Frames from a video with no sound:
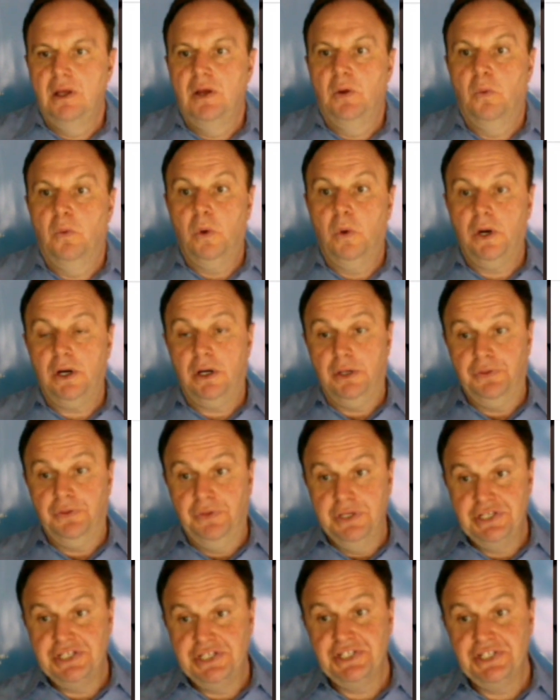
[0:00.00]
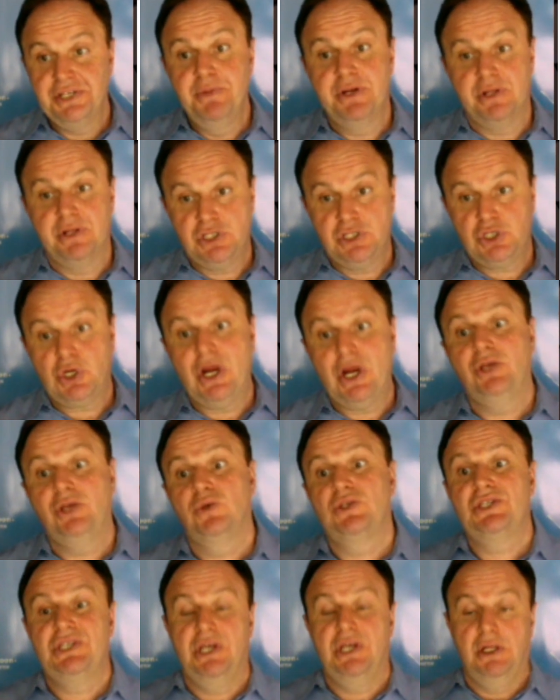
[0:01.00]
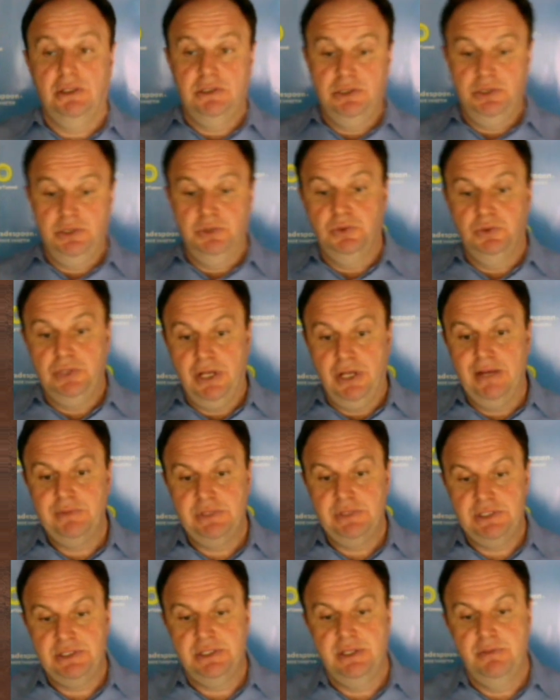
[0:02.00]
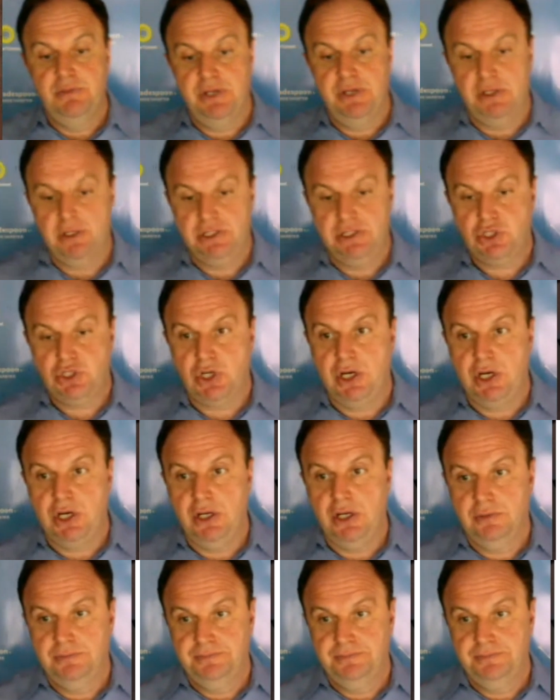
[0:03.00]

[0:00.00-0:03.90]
Where this is a middle strike, you sell 2 times the middle strike,